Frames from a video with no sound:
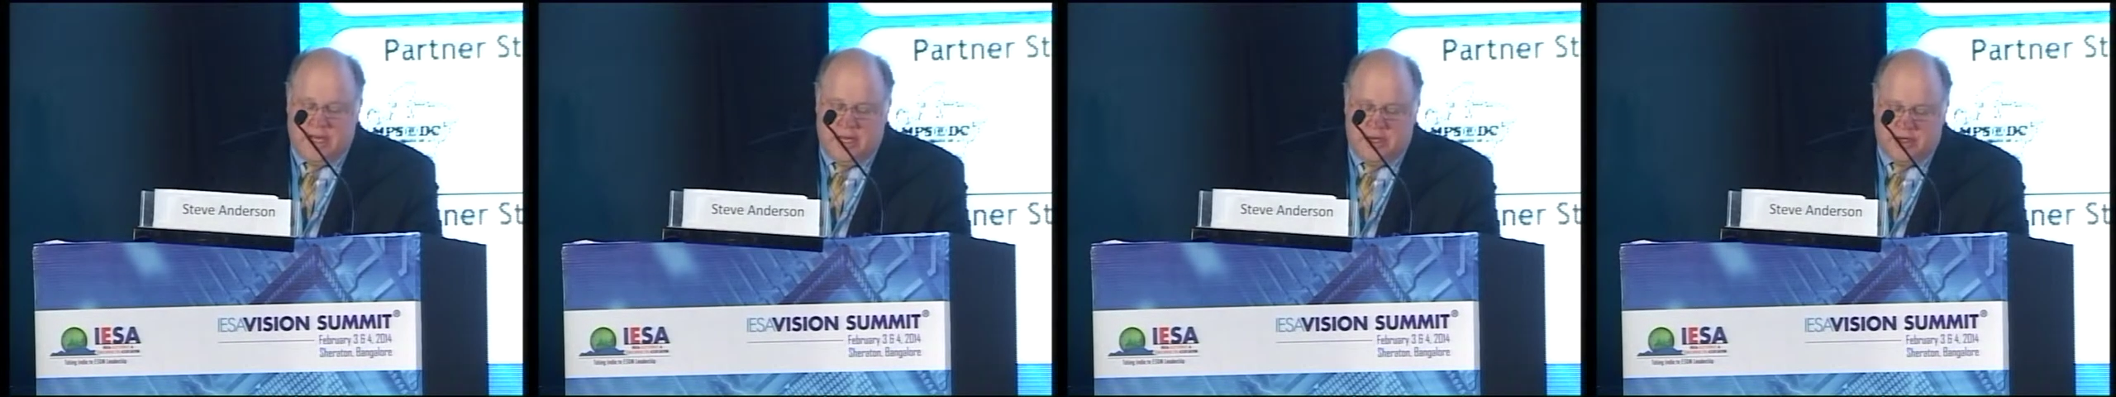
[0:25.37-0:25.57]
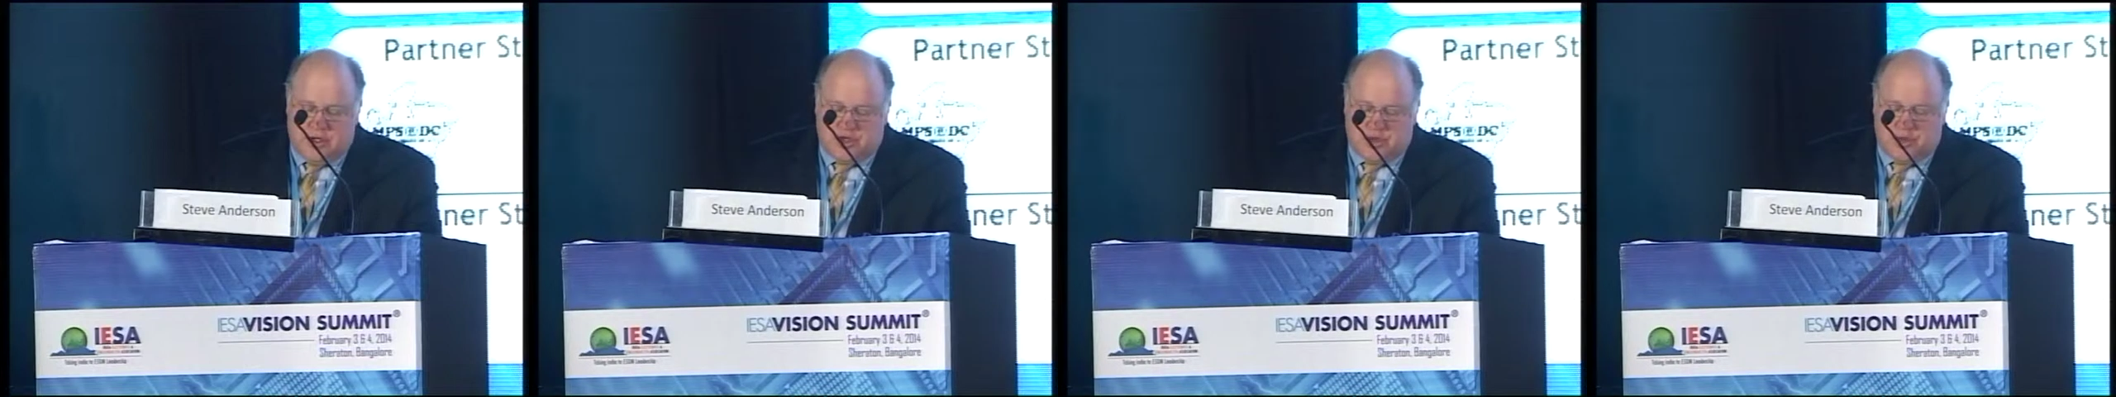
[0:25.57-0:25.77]

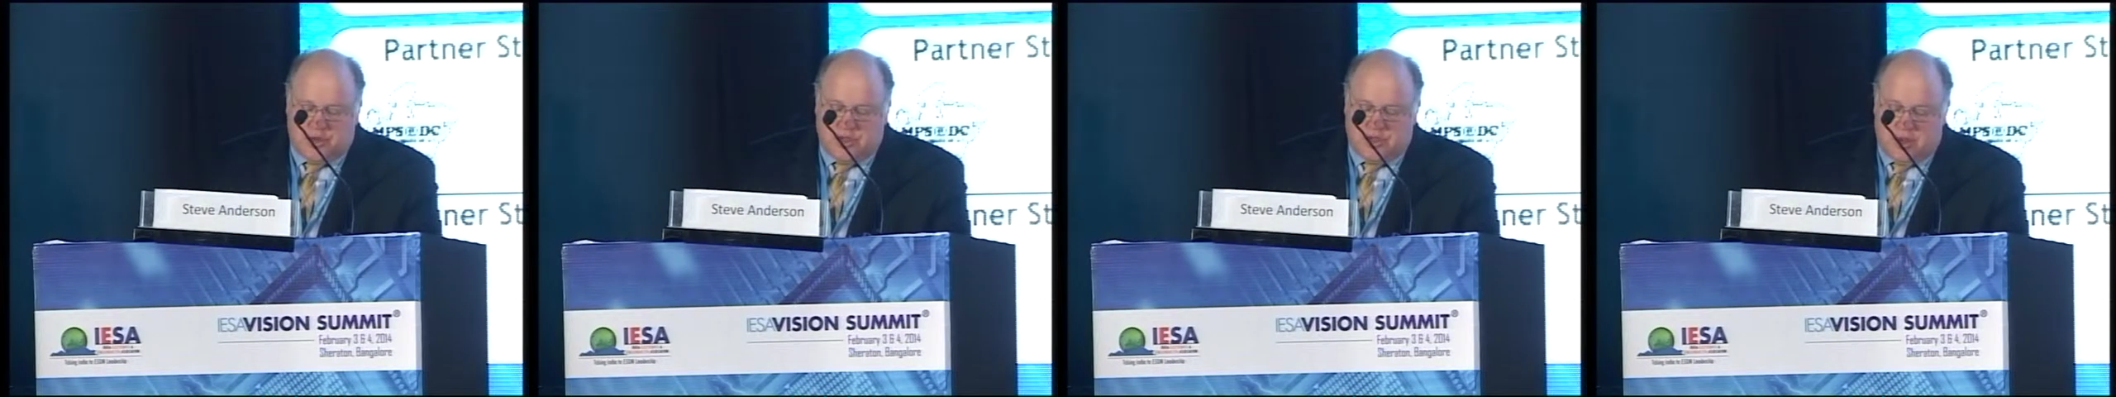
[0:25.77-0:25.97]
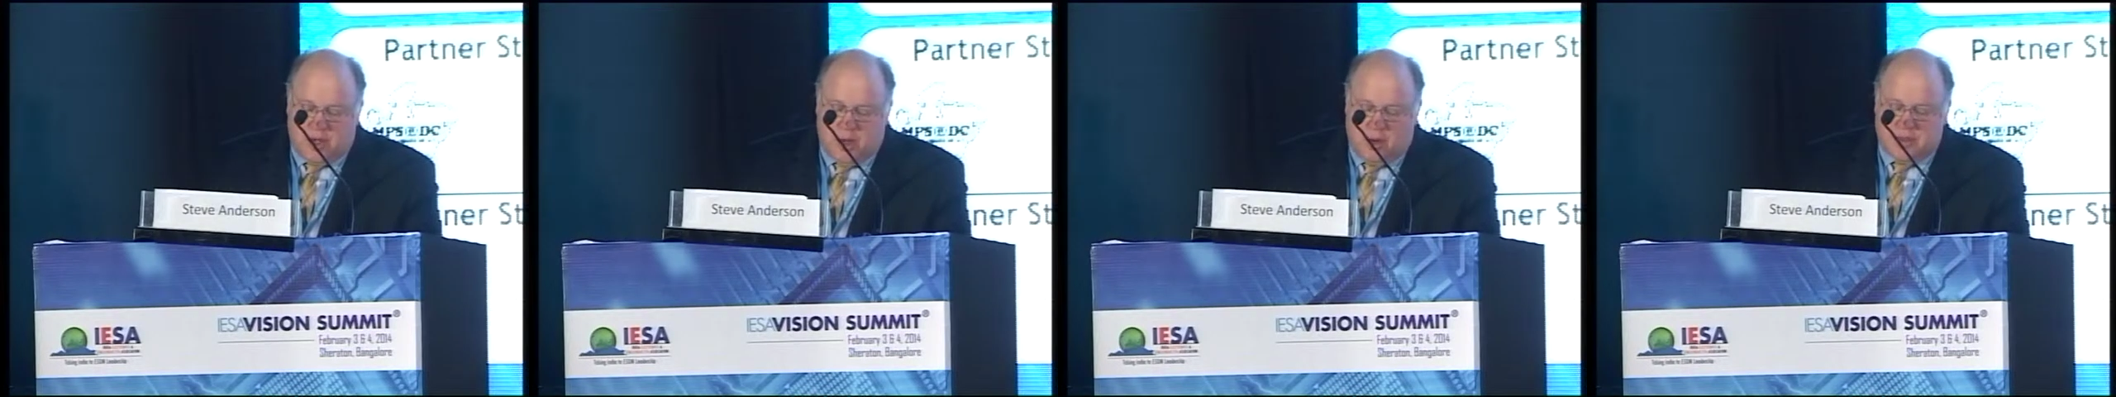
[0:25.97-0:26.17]

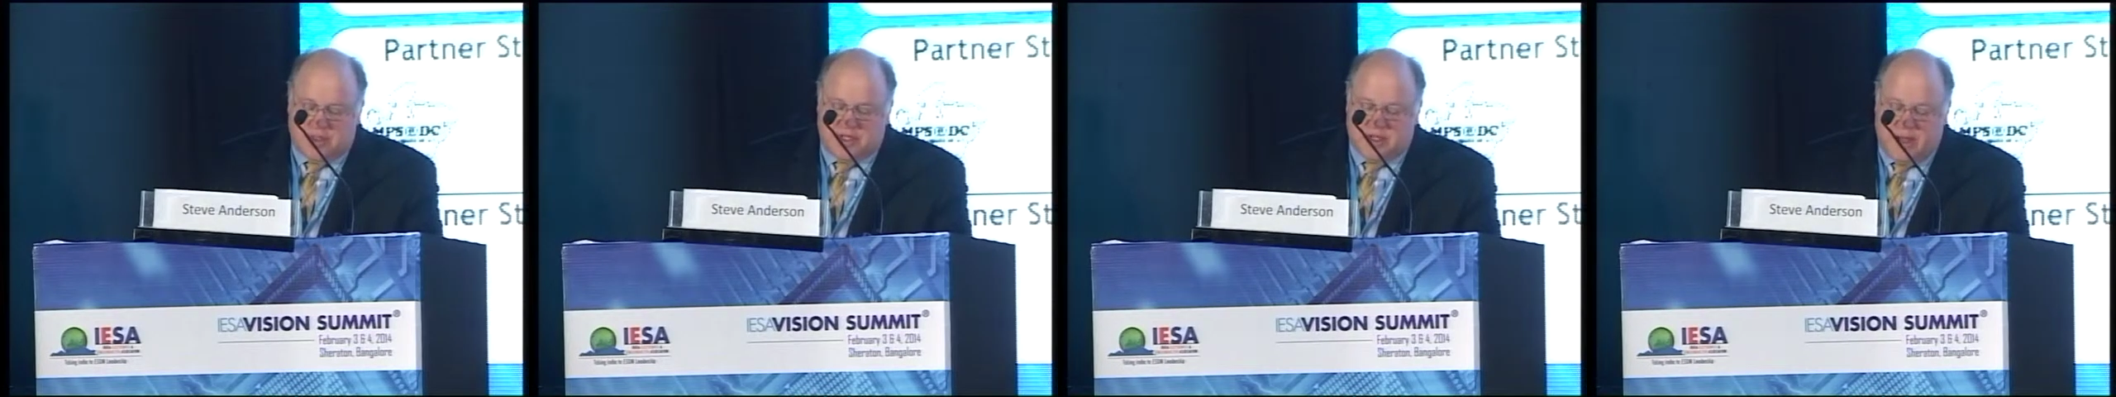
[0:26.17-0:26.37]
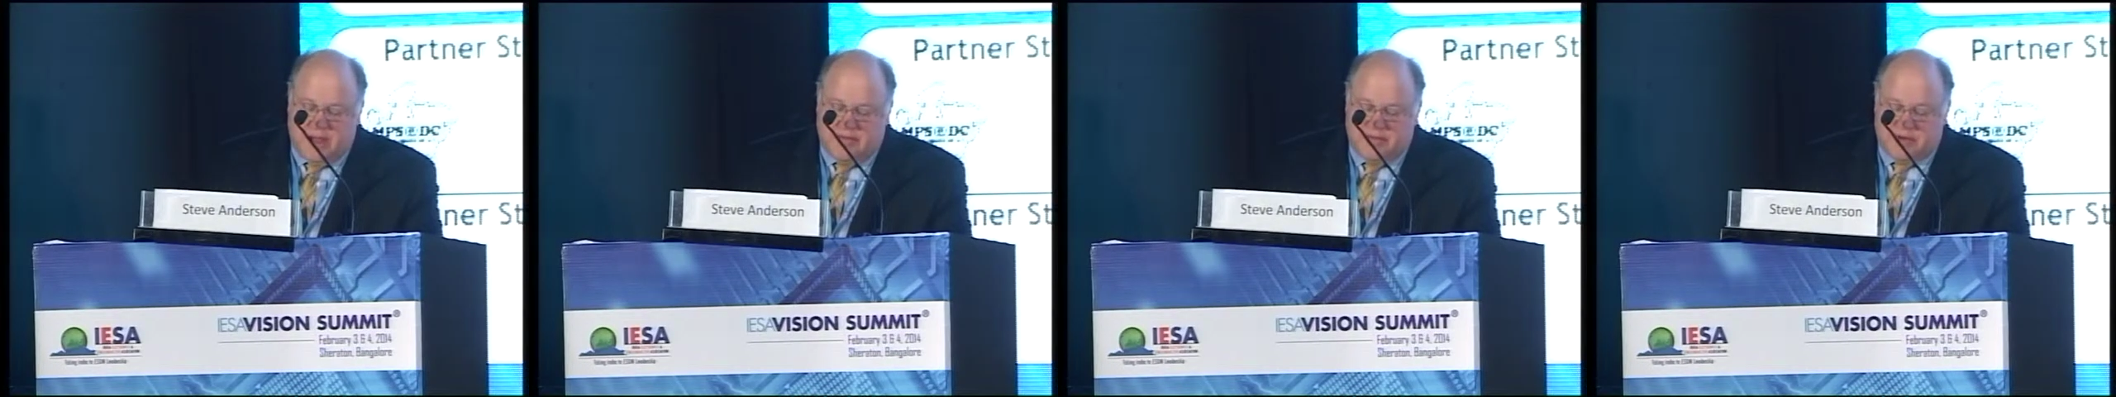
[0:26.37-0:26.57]
industry's
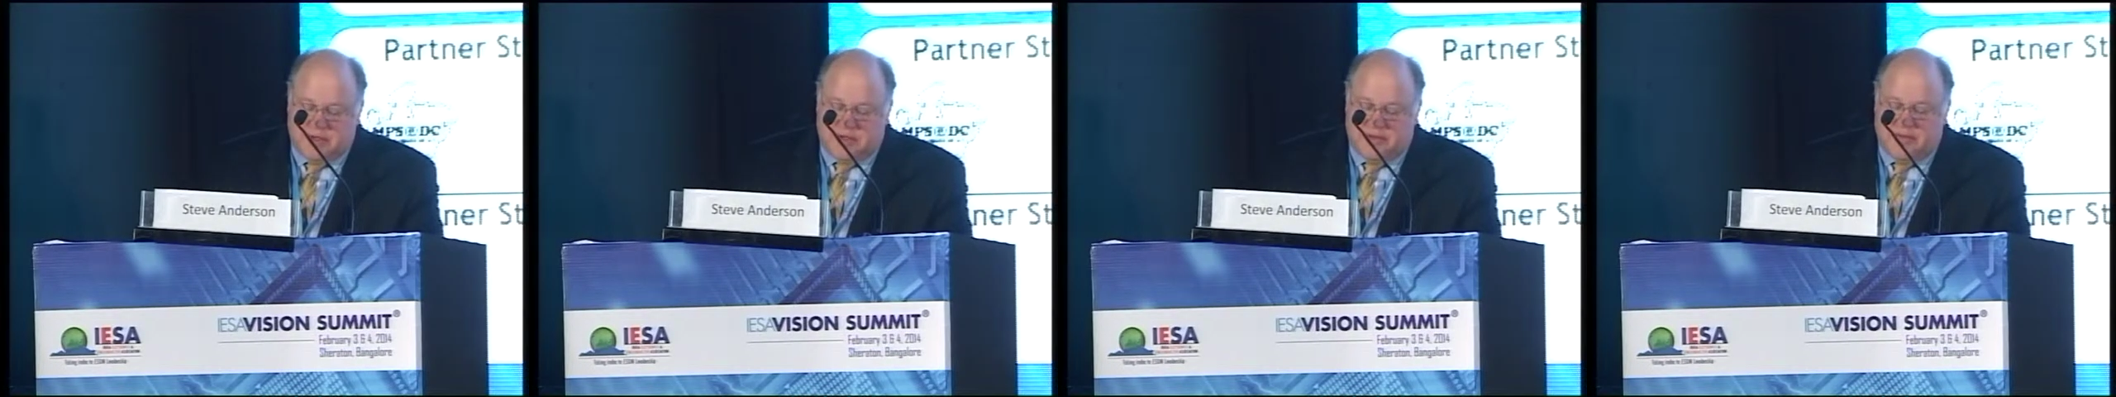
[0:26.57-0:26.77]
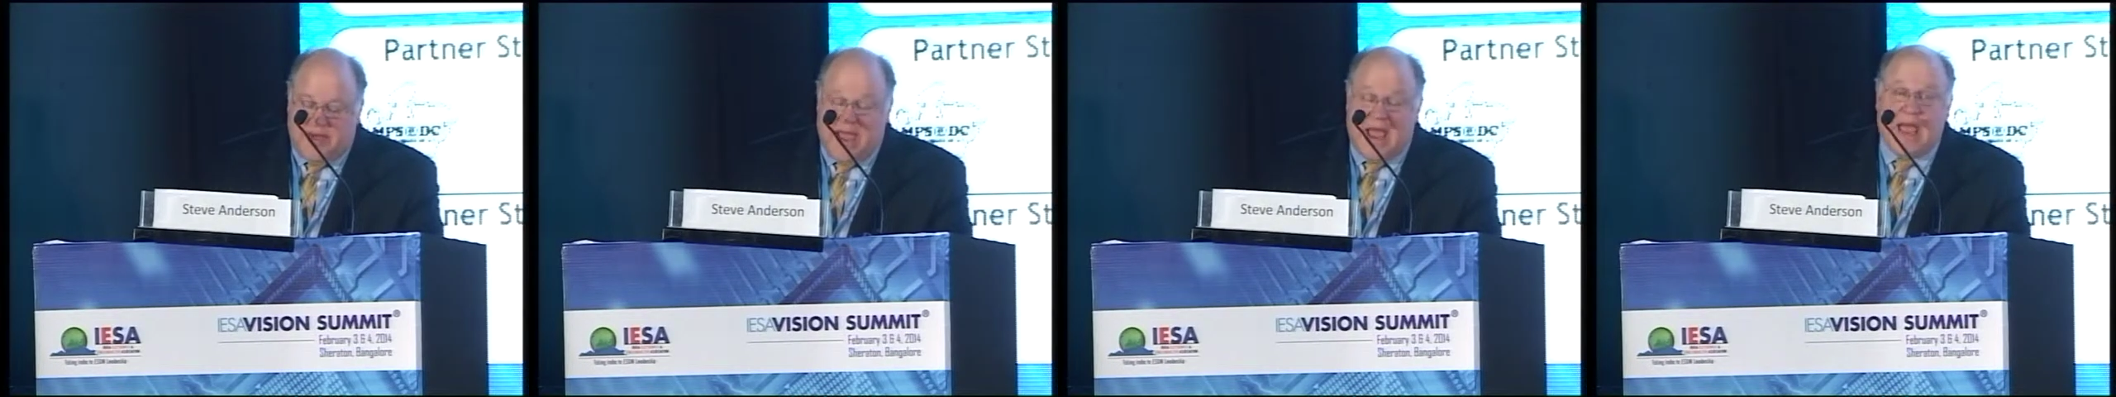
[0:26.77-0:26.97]
lowest levels of